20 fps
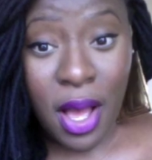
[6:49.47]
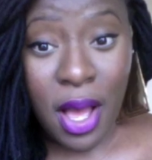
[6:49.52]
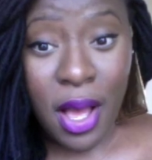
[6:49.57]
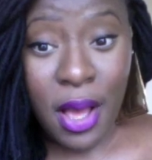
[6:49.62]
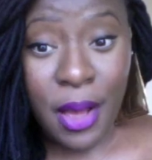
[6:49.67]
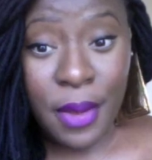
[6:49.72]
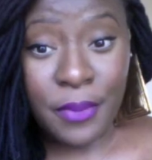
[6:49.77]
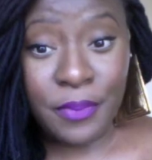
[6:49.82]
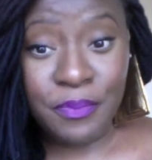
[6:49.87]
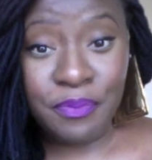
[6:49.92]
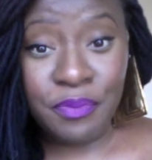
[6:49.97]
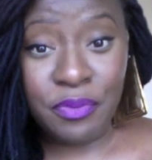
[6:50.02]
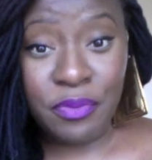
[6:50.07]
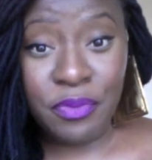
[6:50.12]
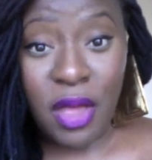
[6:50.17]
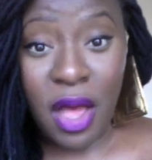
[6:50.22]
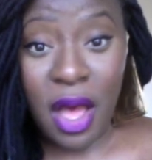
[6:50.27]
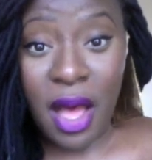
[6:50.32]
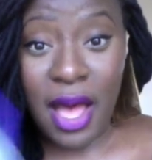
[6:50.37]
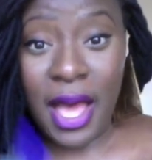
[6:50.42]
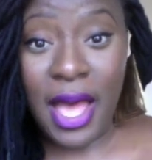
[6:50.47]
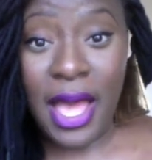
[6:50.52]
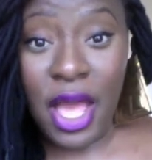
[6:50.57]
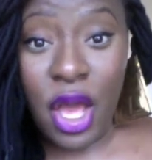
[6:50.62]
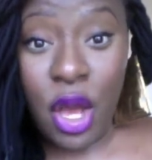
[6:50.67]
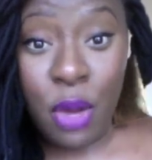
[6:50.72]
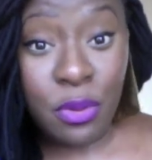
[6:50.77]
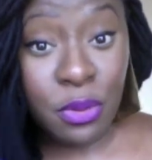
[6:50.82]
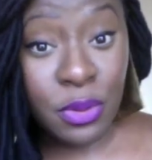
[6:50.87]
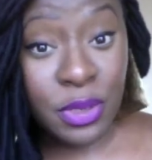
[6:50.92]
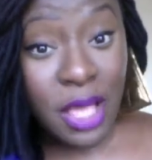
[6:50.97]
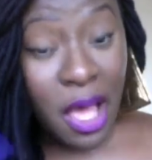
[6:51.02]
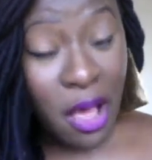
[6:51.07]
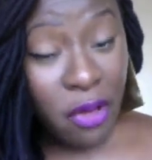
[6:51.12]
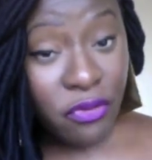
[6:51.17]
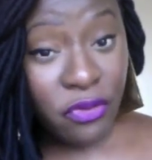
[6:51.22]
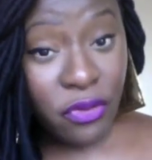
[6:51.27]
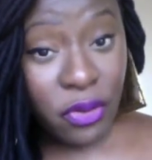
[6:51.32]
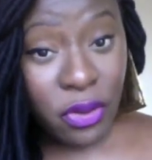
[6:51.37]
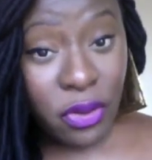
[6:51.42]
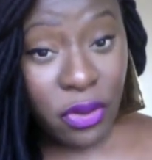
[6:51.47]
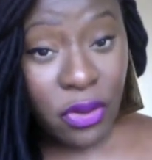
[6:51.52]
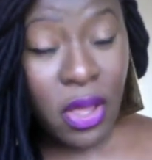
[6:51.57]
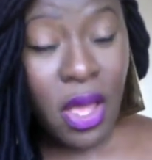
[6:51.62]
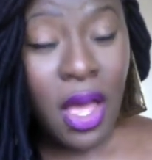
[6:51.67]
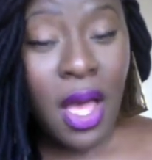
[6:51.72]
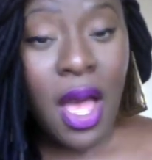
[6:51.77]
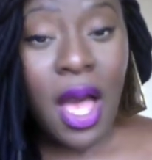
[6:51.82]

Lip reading: I hope it was helpful.